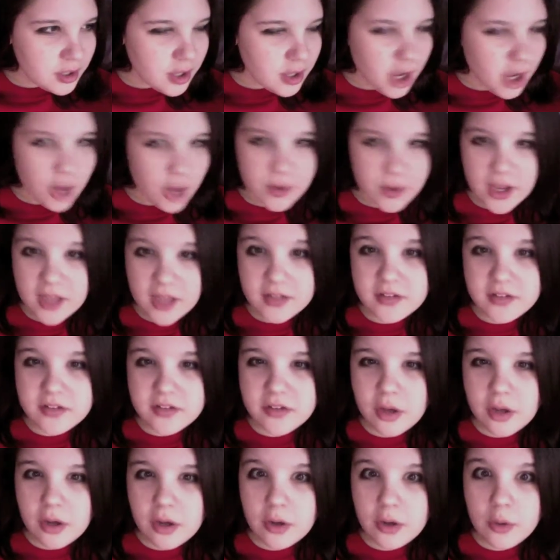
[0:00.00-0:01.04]
Okay,
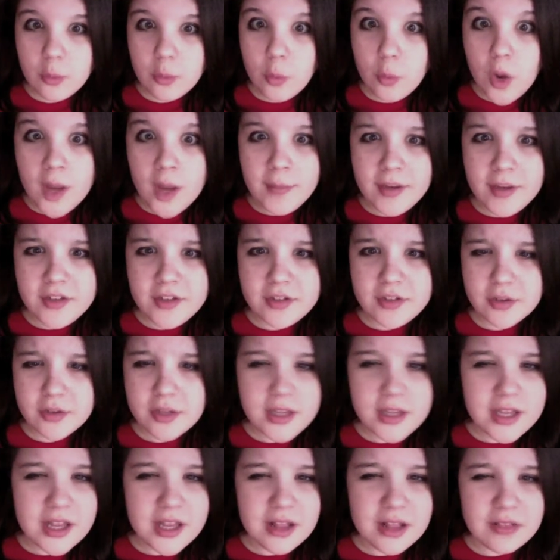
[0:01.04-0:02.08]
so why am I
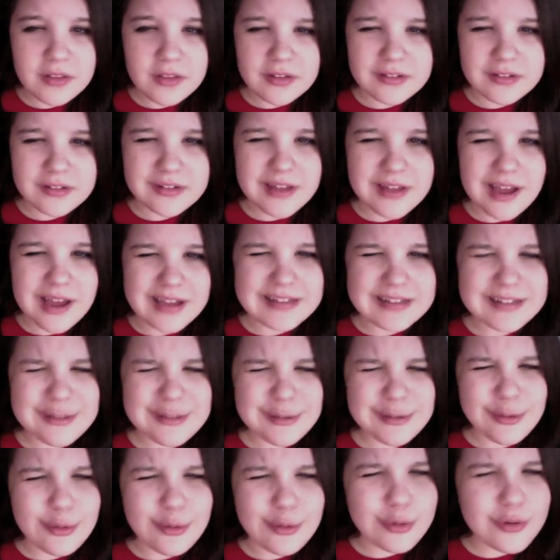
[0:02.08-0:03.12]
talking in this, like,
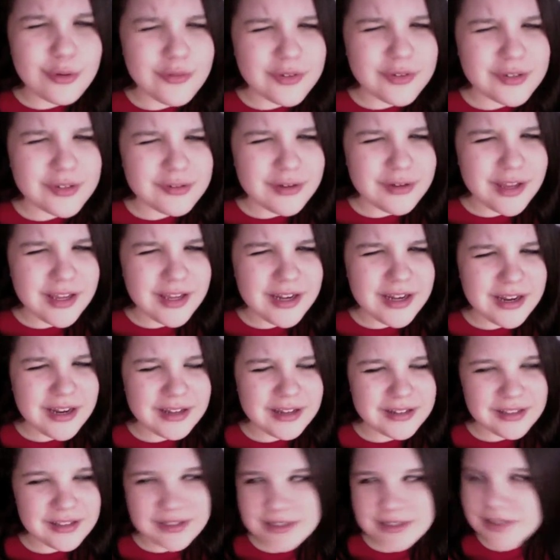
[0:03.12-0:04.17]
sort of Australian
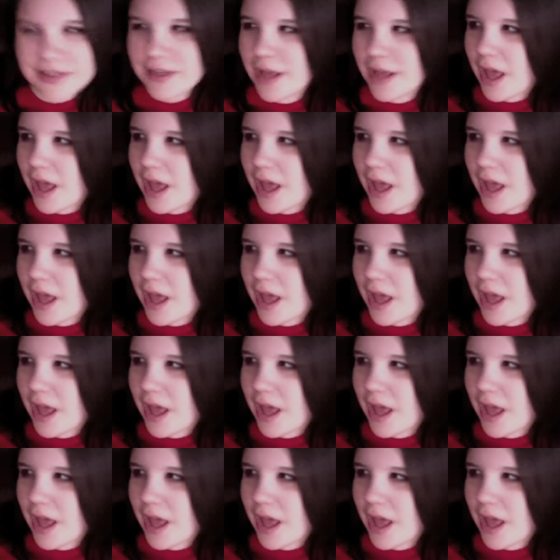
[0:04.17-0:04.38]
accent?